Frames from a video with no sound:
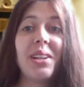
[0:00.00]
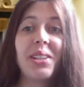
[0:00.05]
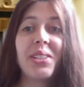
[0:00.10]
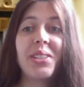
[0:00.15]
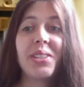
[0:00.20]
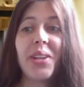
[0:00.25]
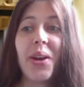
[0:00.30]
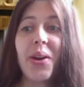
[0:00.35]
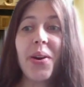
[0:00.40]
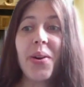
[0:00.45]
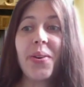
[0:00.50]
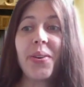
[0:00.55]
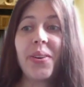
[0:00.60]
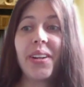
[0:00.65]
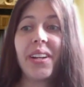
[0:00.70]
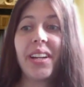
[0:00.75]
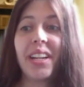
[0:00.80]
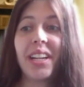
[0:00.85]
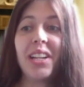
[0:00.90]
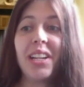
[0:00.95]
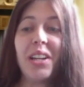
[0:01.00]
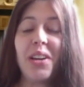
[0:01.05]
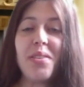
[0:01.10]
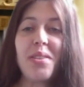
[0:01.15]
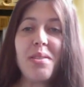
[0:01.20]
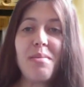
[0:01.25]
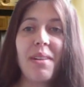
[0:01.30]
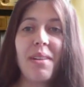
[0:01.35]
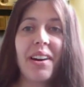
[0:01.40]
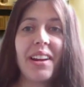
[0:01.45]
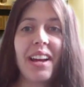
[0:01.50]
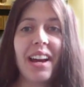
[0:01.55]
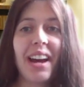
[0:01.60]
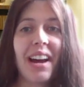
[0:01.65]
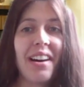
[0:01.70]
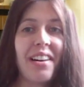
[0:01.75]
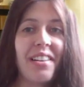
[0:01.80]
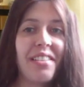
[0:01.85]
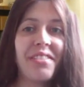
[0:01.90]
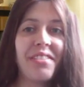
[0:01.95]
So, you know, you might
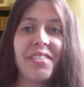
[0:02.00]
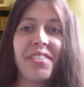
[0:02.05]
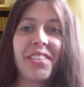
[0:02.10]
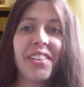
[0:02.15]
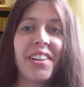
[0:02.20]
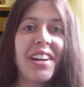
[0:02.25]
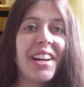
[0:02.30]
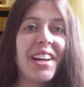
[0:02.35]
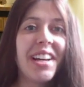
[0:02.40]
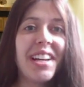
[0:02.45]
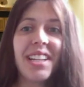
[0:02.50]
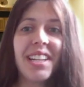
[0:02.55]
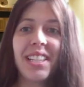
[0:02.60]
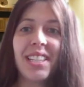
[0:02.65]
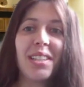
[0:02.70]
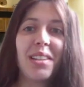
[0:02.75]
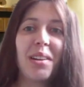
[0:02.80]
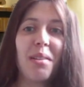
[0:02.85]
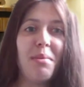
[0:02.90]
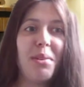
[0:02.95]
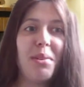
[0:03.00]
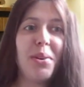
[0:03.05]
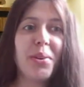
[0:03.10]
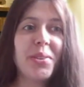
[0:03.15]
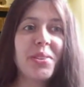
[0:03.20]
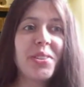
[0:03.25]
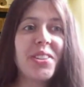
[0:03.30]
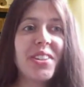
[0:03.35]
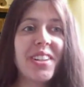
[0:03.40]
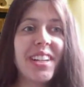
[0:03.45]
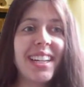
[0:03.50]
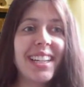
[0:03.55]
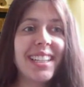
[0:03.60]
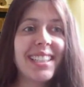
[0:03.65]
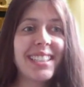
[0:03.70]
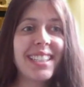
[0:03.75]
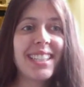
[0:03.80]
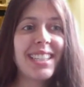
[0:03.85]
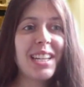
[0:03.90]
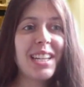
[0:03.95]
have some laundry
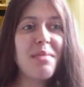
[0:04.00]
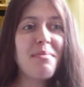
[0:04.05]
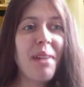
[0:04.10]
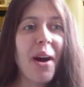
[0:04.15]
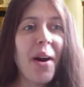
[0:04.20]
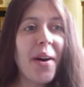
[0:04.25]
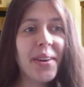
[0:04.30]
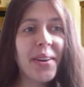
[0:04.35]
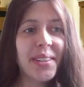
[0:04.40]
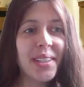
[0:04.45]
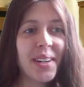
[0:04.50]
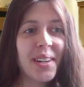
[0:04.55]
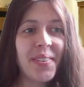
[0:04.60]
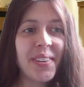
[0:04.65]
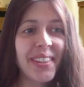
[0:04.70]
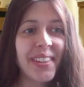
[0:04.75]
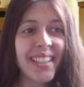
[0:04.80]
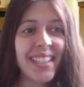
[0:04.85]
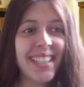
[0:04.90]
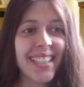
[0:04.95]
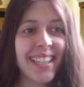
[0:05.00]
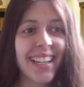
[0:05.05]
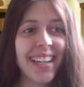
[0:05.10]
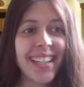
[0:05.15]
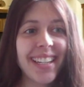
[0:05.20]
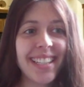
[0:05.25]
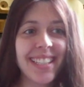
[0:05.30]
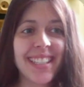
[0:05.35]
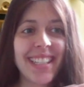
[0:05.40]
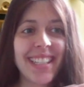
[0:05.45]
sitting piled up on the side. Does